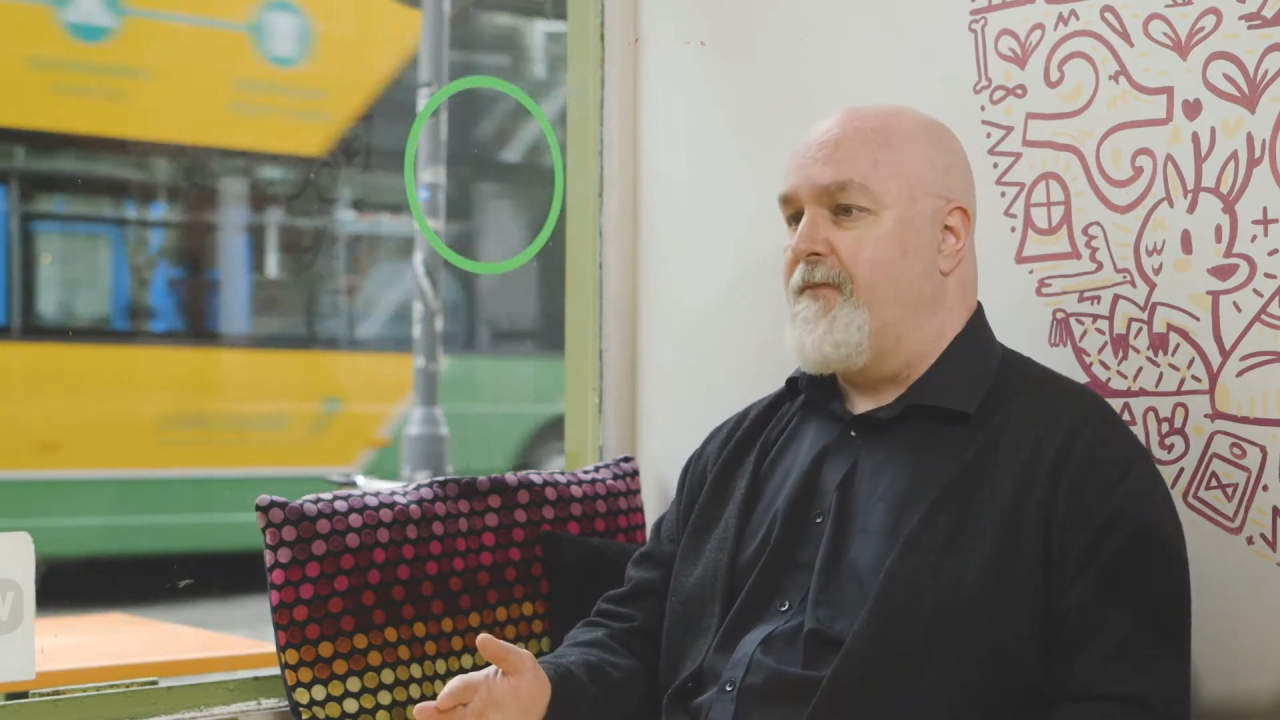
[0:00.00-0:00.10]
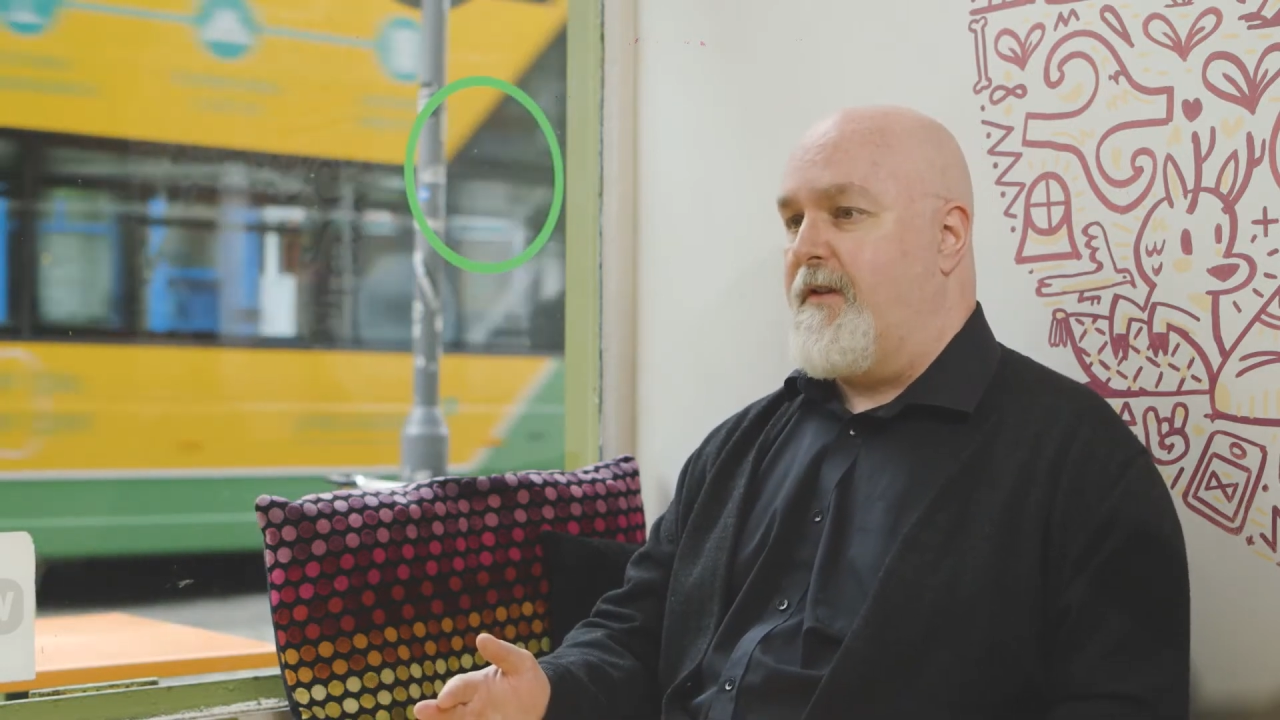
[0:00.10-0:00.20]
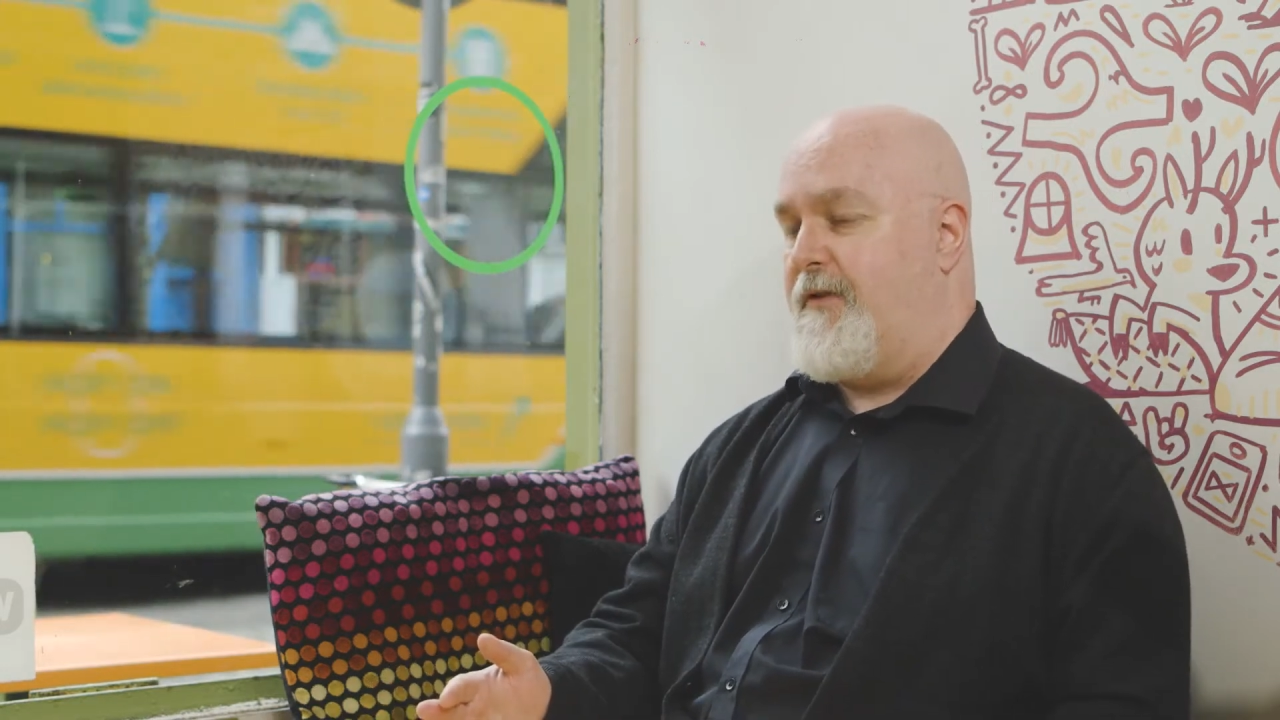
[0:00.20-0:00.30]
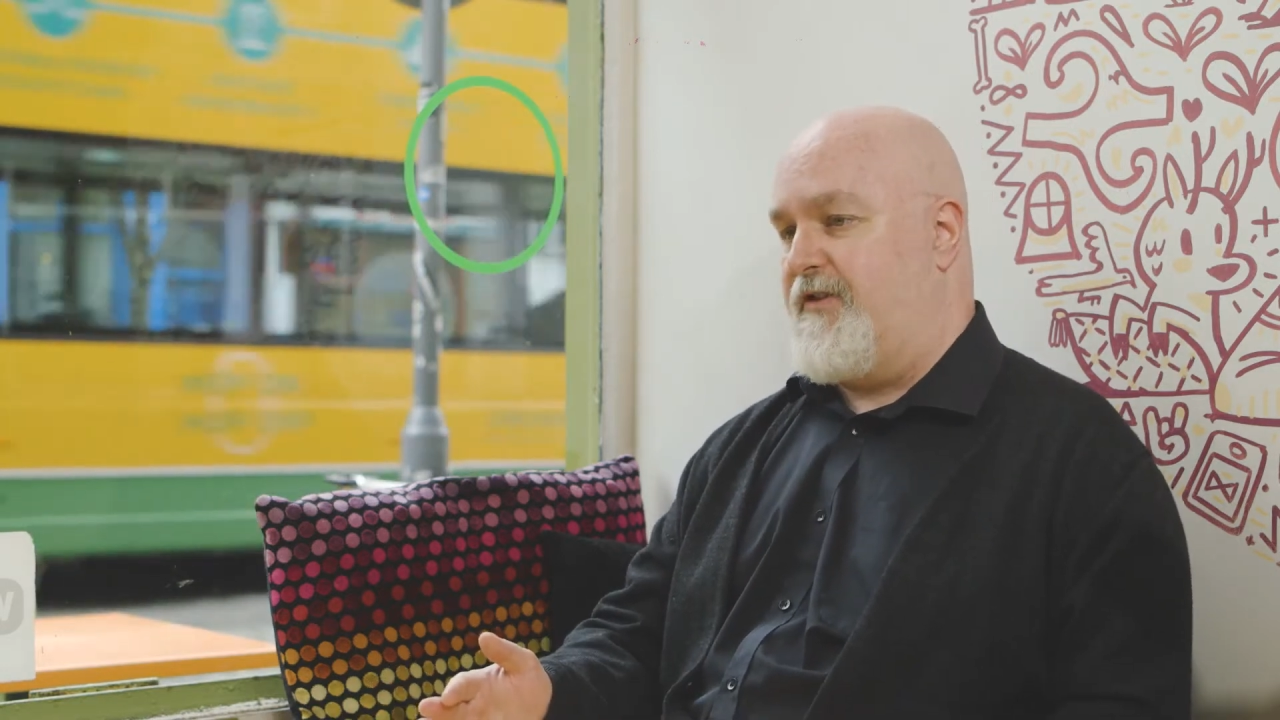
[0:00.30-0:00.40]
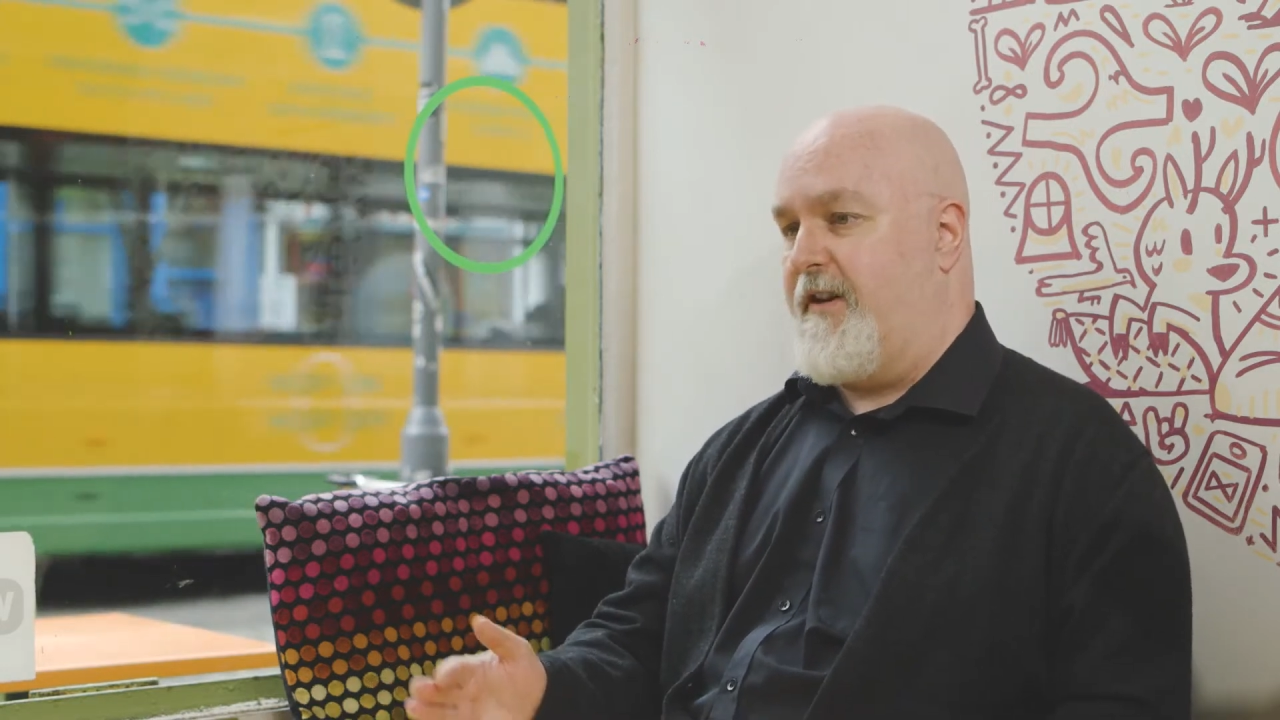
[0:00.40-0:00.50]

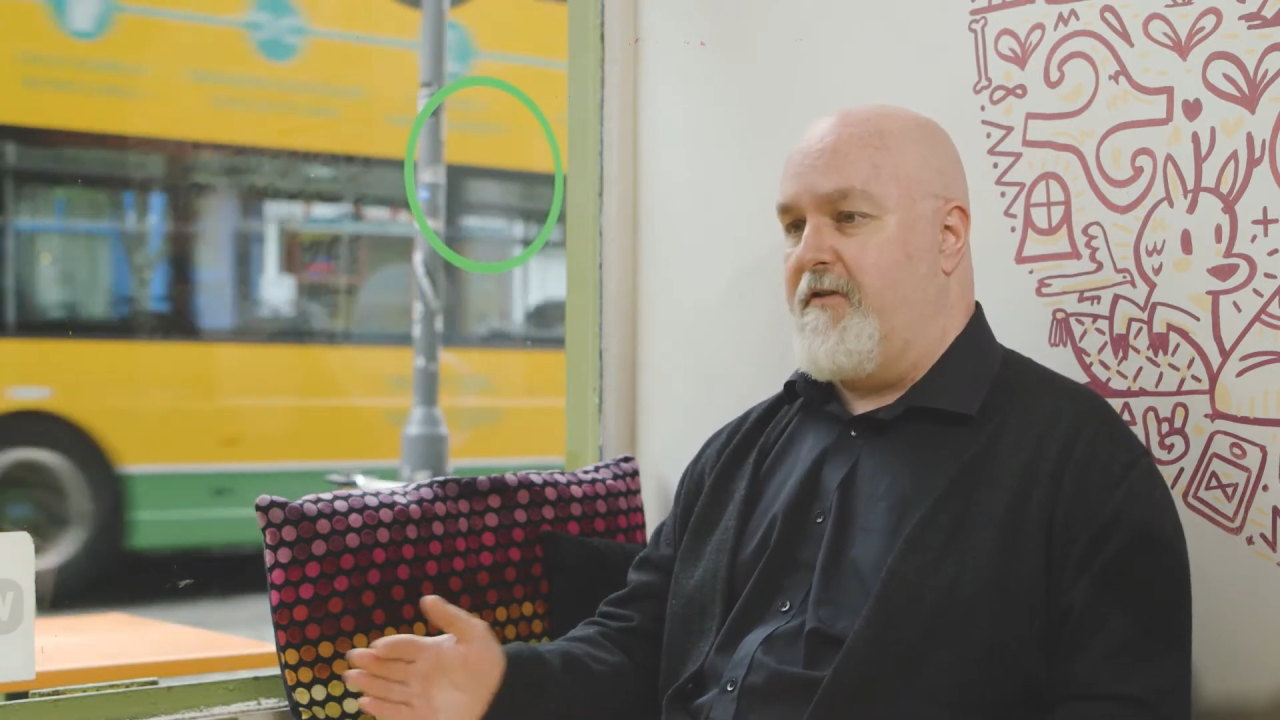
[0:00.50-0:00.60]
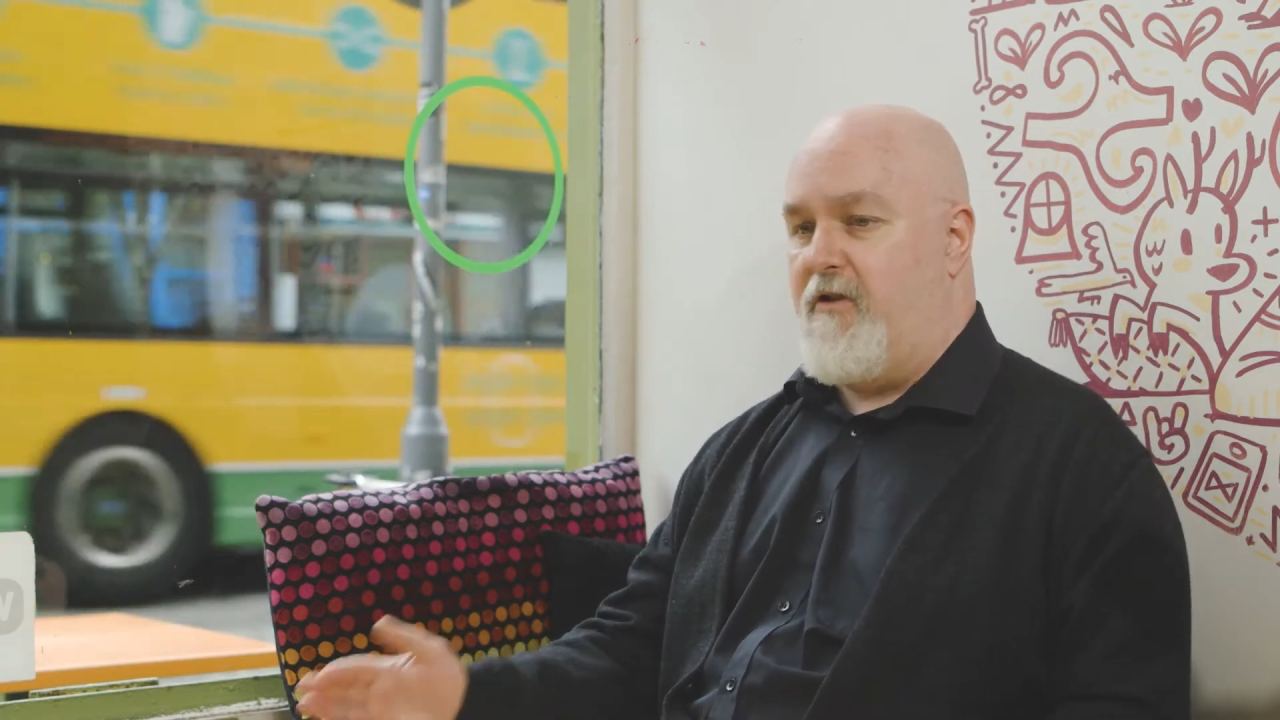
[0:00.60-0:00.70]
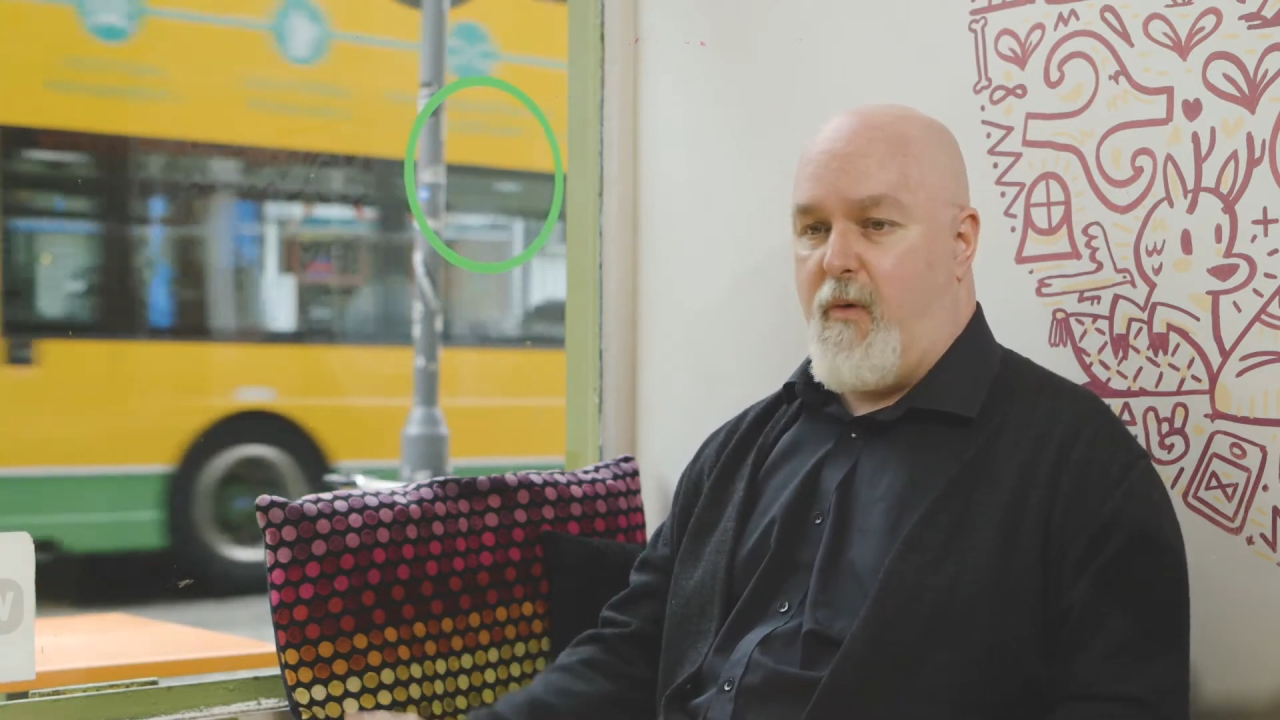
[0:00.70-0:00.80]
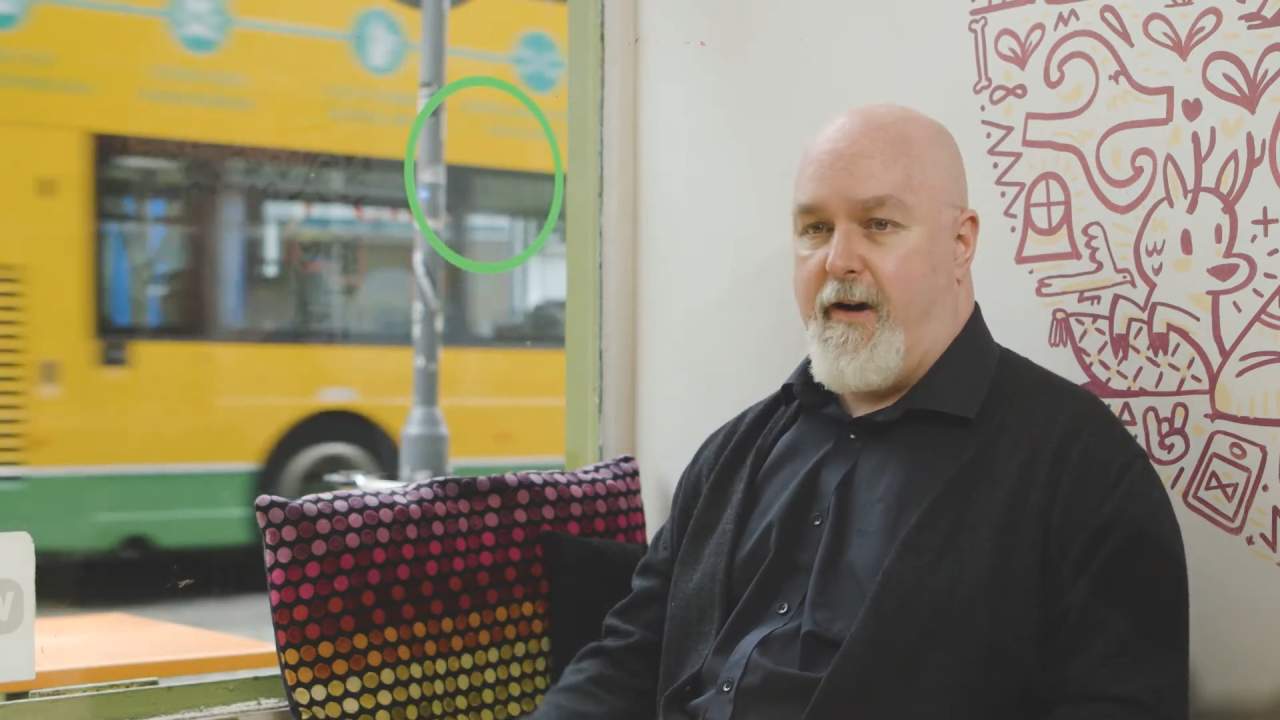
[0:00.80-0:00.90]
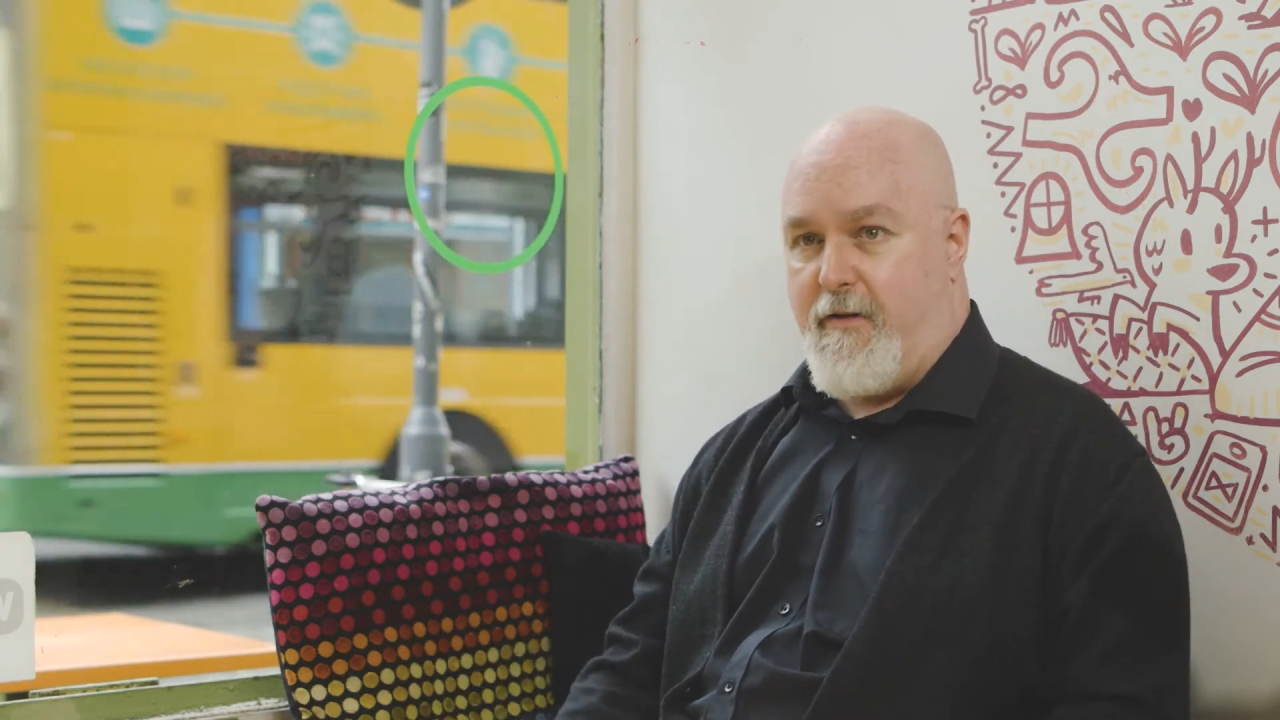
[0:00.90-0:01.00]
the second
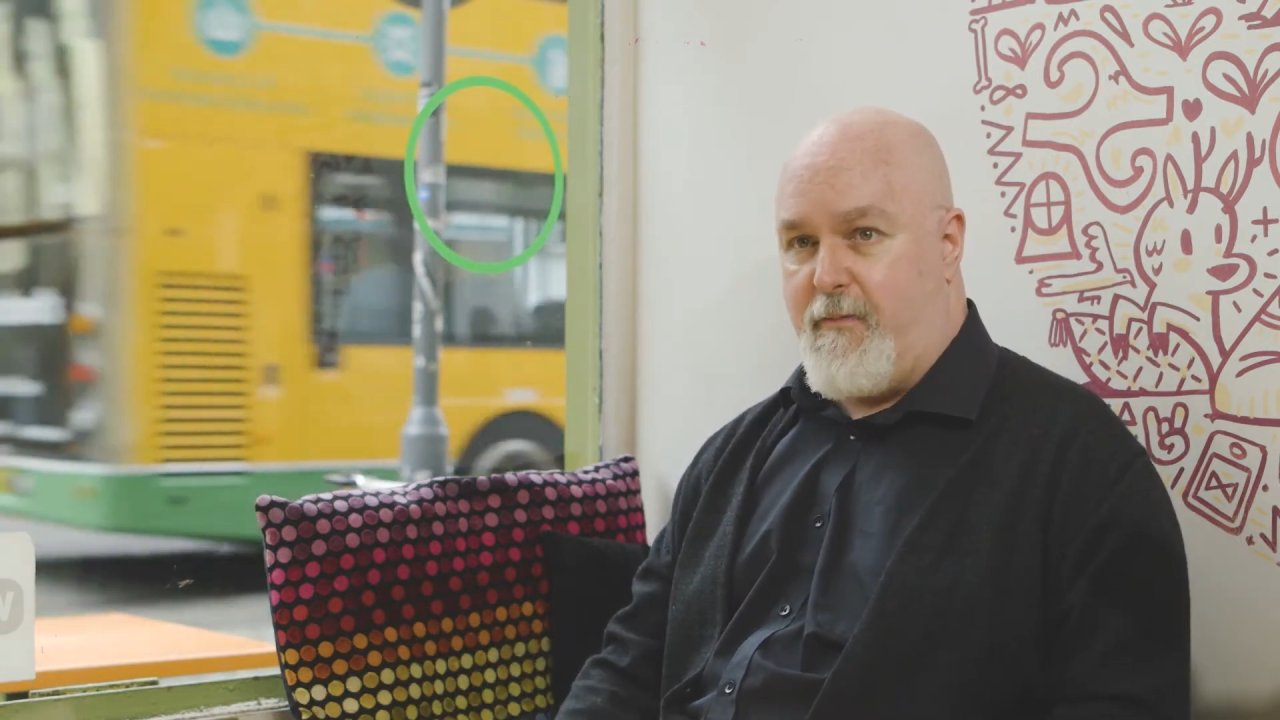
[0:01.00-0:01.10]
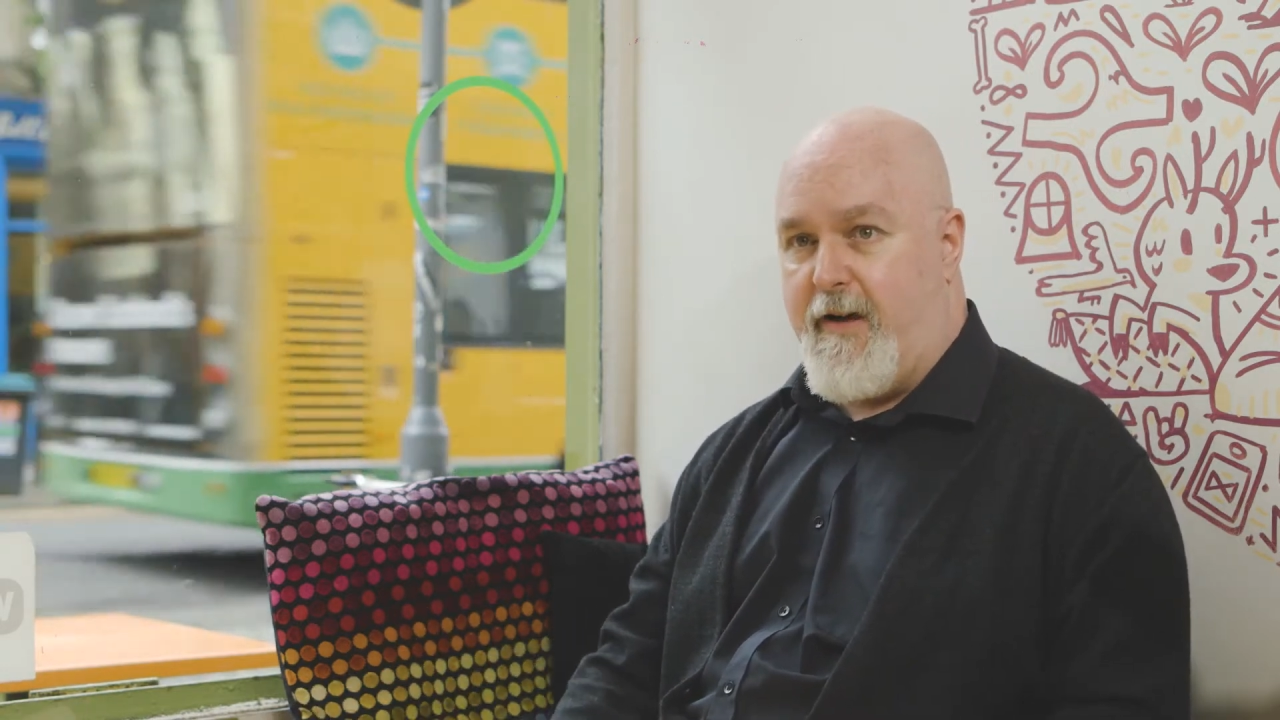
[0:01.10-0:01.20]
you widen